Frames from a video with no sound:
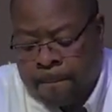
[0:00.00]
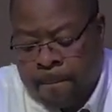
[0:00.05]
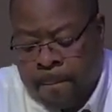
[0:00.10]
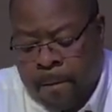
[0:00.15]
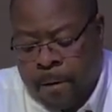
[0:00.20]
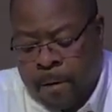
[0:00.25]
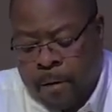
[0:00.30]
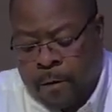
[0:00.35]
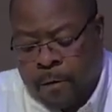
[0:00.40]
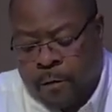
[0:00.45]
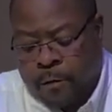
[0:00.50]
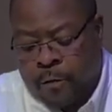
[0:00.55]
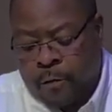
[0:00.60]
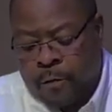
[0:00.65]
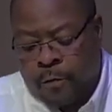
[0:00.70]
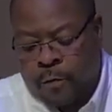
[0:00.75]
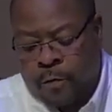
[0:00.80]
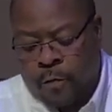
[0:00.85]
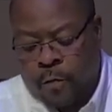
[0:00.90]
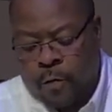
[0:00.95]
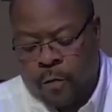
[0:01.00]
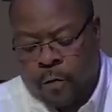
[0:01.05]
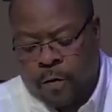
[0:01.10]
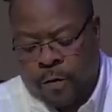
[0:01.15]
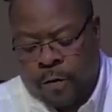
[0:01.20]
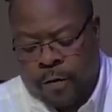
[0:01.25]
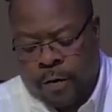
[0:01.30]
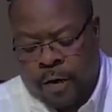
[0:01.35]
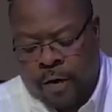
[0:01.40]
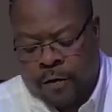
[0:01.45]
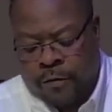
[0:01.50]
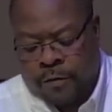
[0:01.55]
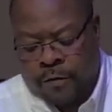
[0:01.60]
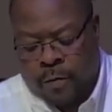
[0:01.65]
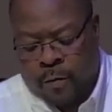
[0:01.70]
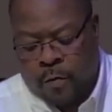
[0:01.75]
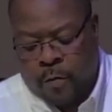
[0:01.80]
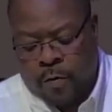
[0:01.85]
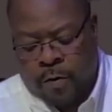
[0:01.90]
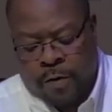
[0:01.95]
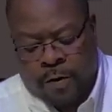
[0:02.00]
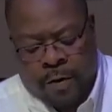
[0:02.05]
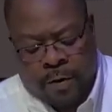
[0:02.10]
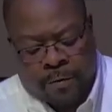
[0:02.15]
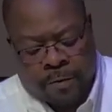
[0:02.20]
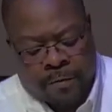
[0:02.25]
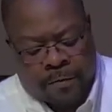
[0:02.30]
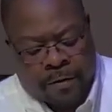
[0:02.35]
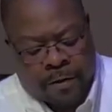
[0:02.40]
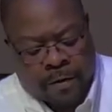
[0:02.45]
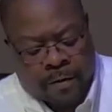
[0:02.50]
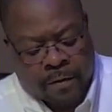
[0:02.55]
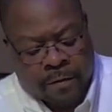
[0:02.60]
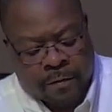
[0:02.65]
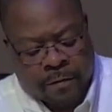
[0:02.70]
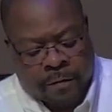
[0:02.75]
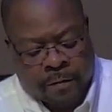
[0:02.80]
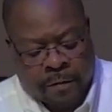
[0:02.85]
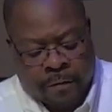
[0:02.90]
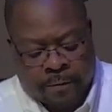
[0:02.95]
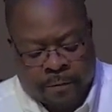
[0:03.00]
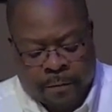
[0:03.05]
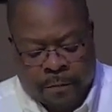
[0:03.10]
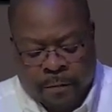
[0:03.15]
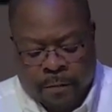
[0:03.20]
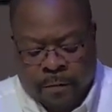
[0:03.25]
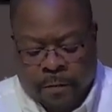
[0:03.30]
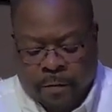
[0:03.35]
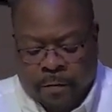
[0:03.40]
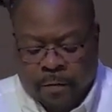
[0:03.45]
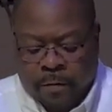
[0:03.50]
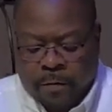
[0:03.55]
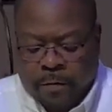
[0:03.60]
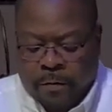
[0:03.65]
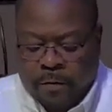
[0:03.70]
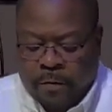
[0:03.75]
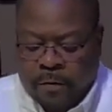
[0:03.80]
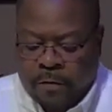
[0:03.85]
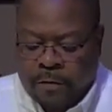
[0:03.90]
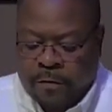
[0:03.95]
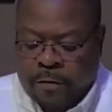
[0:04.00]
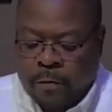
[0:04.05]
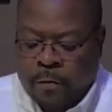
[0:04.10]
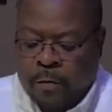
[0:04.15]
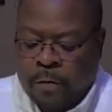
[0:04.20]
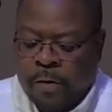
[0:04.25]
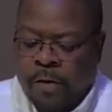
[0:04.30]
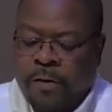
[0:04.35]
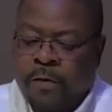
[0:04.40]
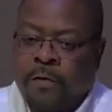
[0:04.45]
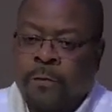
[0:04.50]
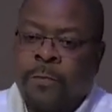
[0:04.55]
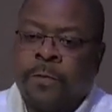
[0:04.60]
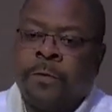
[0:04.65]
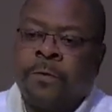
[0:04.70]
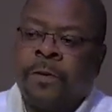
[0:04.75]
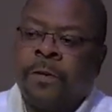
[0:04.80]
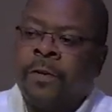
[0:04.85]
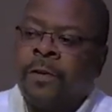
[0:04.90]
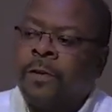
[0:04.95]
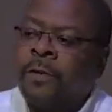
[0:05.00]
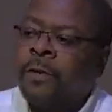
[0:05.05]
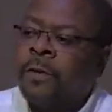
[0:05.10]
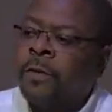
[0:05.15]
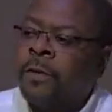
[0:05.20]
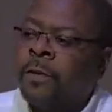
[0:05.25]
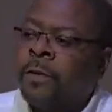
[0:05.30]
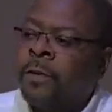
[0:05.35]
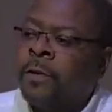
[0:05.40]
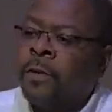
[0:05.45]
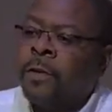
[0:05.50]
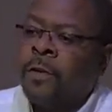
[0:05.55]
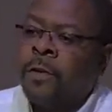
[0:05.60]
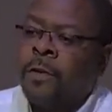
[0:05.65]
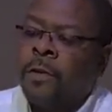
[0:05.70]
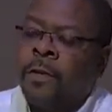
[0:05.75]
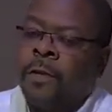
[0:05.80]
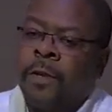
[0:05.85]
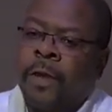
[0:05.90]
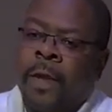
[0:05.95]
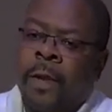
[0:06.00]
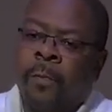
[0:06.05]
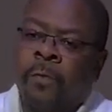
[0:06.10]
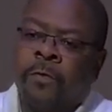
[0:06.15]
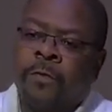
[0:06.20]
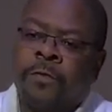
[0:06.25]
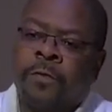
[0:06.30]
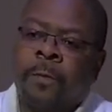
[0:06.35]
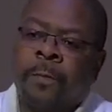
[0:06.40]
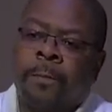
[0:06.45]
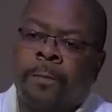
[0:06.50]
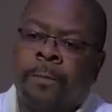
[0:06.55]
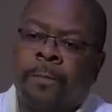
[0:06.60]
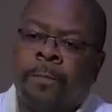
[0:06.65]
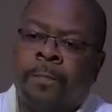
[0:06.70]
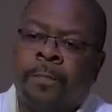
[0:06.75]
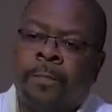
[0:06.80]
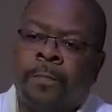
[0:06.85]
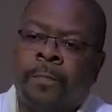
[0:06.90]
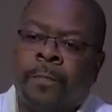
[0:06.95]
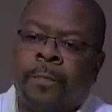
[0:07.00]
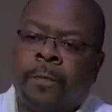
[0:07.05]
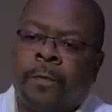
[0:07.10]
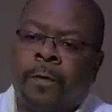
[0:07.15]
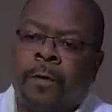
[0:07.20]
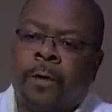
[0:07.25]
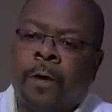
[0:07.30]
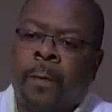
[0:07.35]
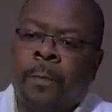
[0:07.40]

to do extraordinary things as the Holy Spirit enables them. Amen.